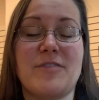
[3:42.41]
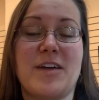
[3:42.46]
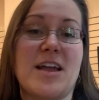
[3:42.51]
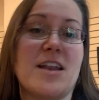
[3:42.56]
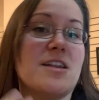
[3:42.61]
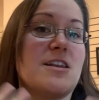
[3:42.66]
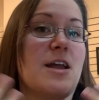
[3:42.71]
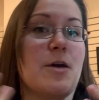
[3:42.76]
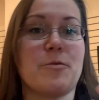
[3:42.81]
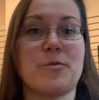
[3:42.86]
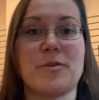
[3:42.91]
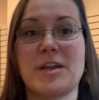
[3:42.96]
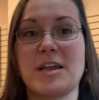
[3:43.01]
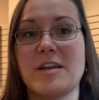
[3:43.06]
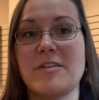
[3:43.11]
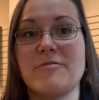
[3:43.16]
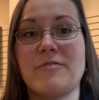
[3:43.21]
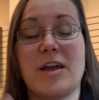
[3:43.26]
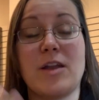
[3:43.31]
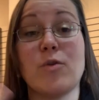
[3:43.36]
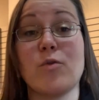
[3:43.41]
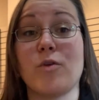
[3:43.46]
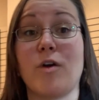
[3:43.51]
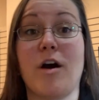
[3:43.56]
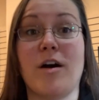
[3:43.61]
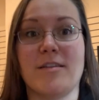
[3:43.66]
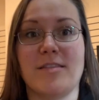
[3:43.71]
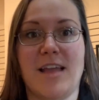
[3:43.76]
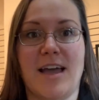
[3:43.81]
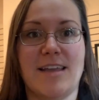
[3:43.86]
at a networking event or
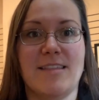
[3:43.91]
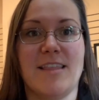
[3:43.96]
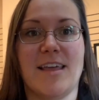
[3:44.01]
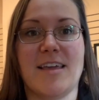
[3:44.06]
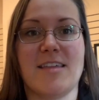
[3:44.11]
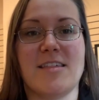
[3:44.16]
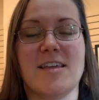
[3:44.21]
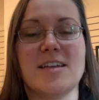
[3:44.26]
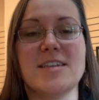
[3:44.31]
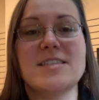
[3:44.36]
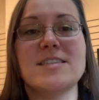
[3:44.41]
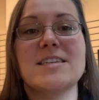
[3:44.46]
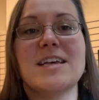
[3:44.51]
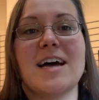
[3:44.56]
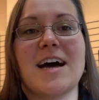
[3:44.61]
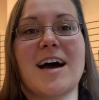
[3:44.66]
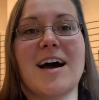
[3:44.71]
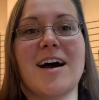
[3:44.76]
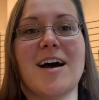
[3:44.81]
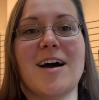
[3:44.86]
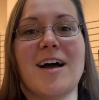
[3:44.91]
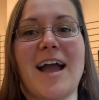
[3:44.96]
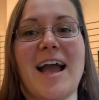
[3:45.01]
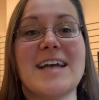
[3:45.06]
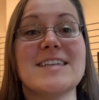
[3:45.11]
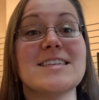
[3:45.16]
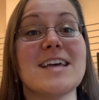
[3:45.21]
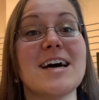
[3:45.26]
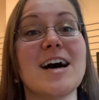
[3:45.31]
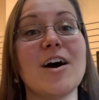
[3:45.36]
online like this
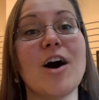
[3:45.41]
as